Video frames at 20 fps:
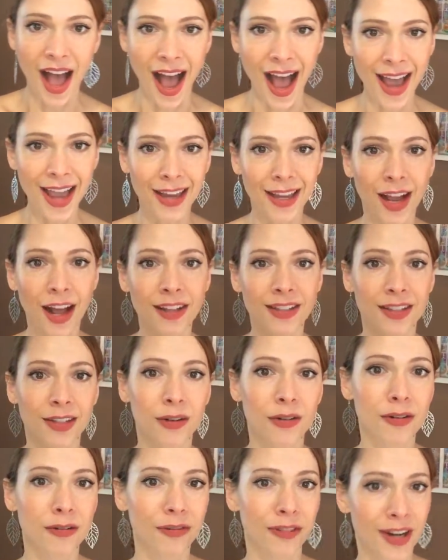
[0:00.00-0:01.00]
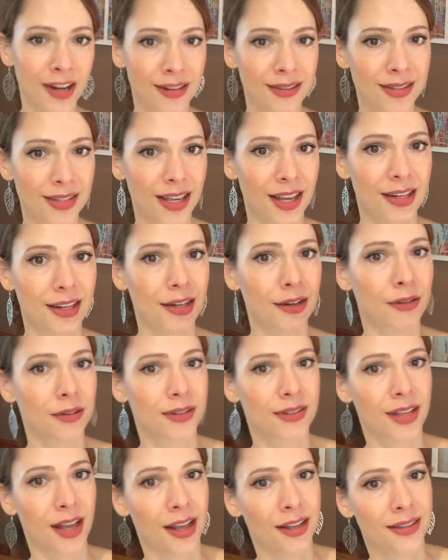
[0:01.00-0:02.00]
I got to go to France and eat
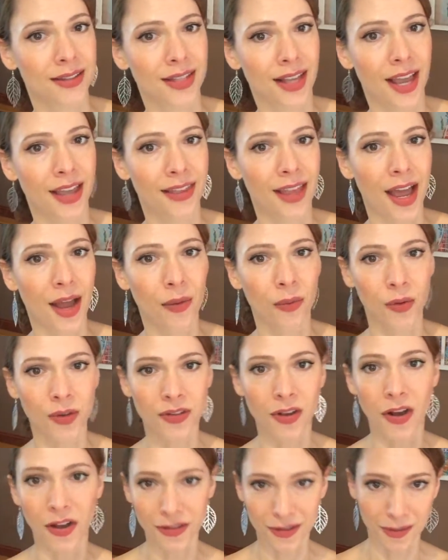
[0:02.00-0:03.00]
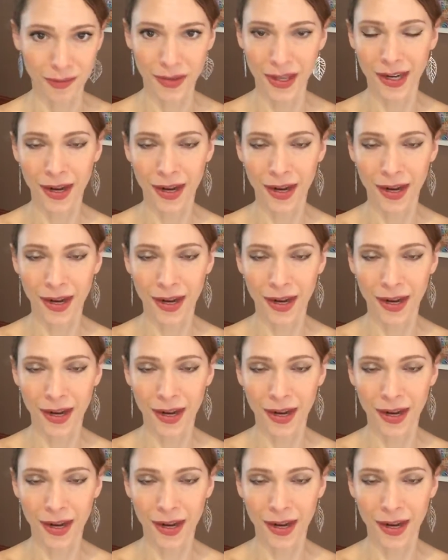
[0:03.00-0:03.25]
croissants, and that was awesome.